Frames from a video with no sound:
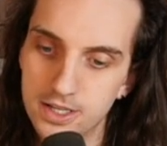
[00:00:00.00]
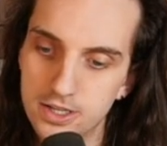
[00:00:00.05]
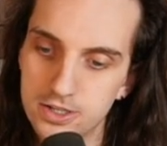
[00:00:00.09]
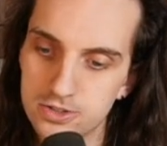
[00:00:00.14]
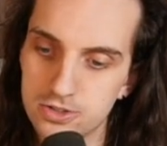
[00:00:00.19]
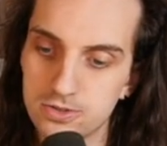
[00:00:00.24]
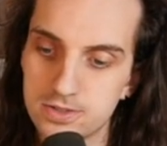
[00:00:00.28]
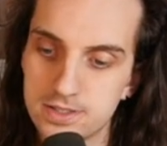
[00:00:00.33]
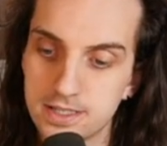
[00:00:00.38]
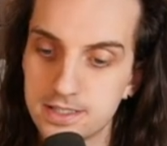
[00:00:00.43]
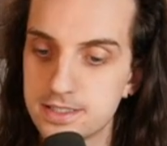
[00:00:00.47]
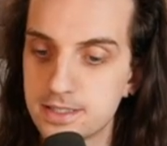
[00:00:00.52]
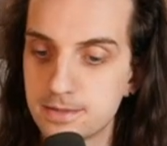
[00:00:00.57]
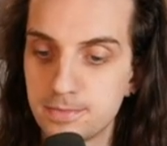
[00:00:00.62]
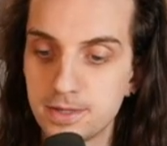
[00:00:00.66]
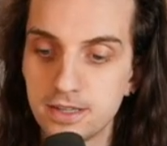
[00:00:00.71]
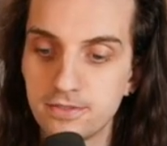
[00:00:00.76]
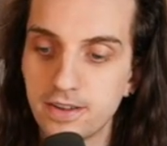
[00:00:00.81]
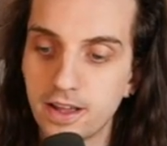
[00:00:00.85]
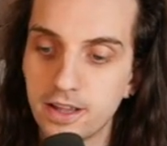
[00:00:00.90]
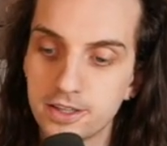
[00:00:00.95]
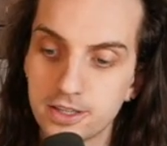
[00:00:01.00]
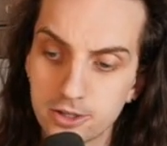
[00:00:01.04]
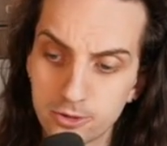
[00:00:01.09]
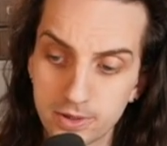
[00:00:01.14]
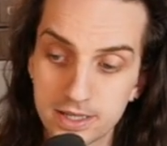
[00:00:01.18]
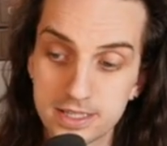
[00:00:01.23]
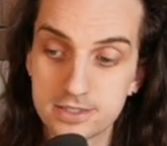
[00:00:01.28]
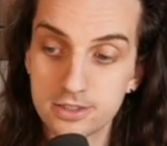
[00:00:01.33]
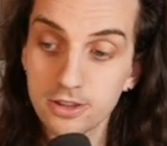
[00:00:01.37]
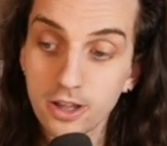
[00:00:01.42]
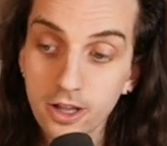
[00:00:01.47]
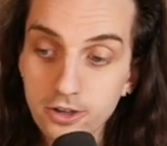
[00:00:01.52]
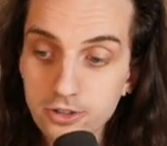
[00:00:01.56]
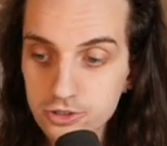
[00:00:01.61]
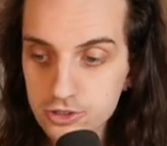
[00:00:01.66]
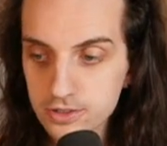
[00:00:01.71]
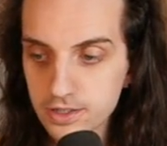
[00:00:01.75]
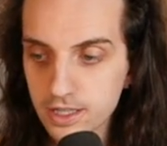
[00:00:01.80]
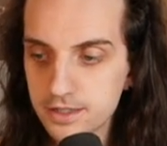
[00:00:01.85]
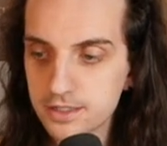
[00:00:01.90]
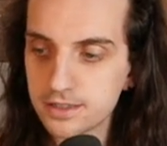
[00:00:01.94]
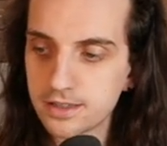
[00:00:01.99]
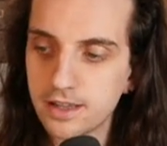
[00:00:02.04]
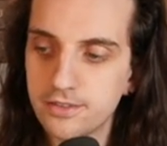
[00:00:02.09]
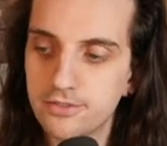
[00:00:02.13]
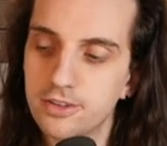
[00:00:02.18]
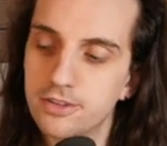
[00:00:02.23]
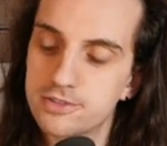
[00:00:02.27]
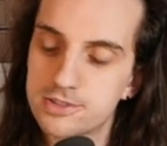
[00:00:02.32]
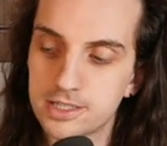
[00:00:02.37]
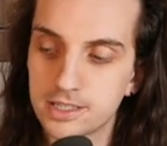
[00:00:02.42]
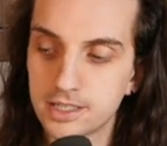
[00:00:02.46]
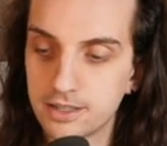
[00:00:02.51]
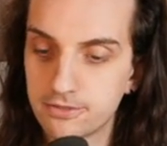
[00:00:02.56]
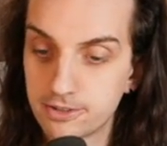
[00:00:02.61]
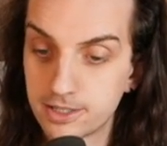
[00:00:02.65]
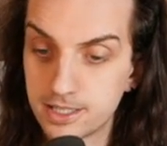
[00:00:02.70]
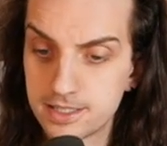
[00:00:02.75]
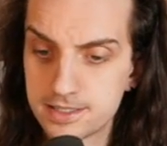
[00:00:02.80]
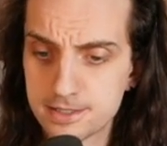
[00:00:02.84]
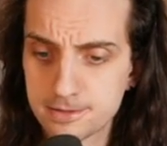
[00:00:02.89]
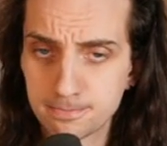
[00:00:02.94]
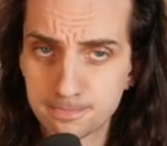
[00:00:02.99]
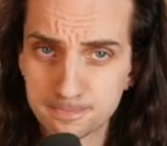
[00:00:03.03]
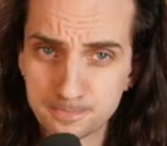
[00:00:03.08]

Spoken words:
So since the p-value is larger than the level of significance,